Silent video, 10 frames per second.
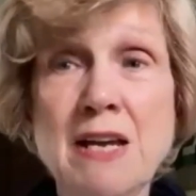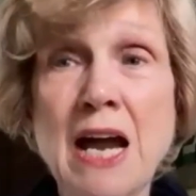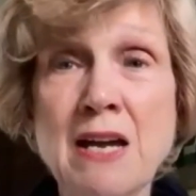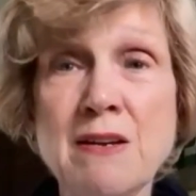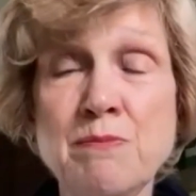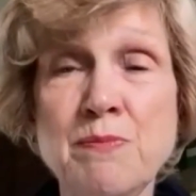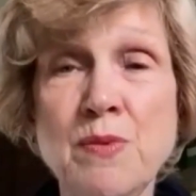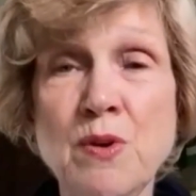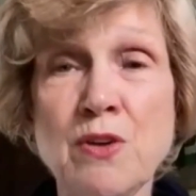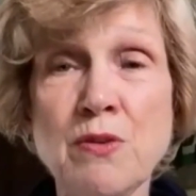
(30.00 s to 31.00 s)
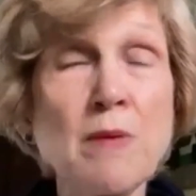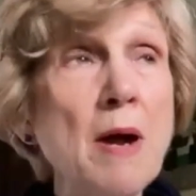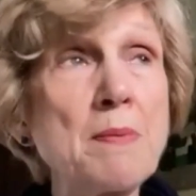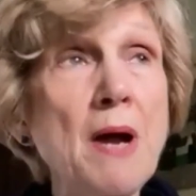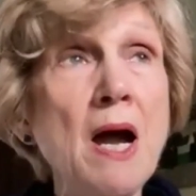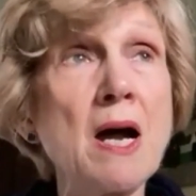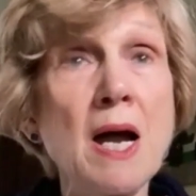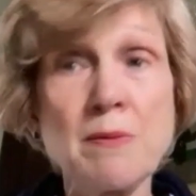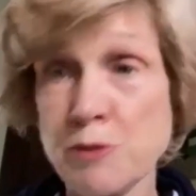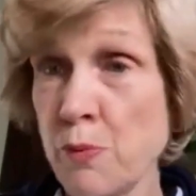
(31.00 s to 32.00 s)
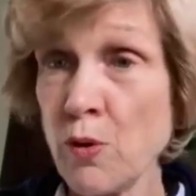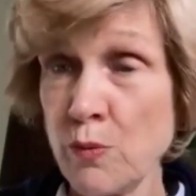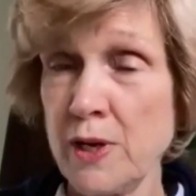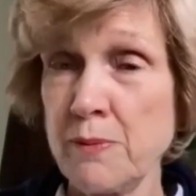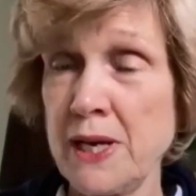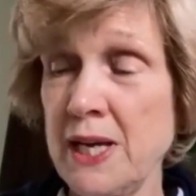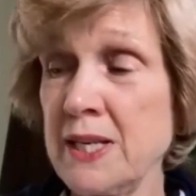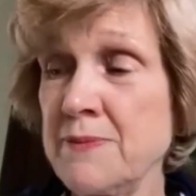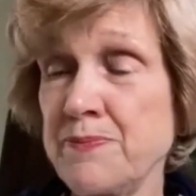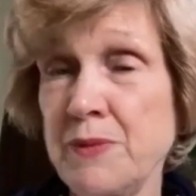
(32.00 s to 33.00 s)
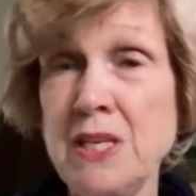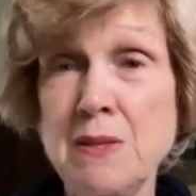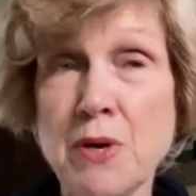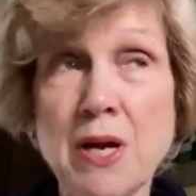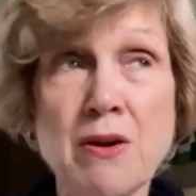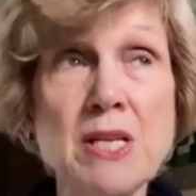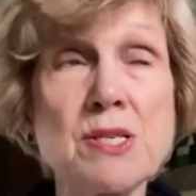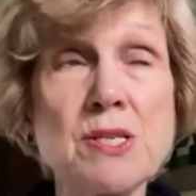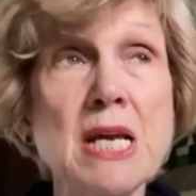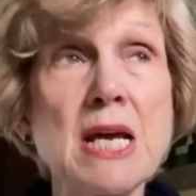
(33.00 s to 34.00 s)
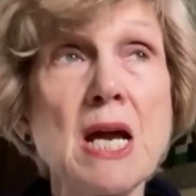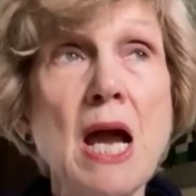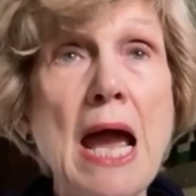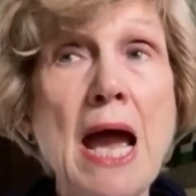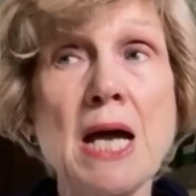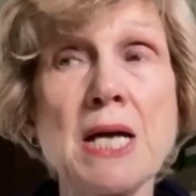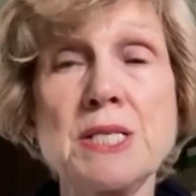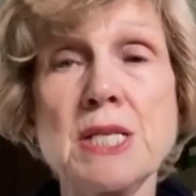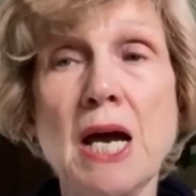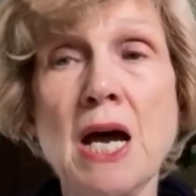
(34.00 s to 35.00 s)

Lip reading: I grew up, I was born in Winnipeg in the prairies and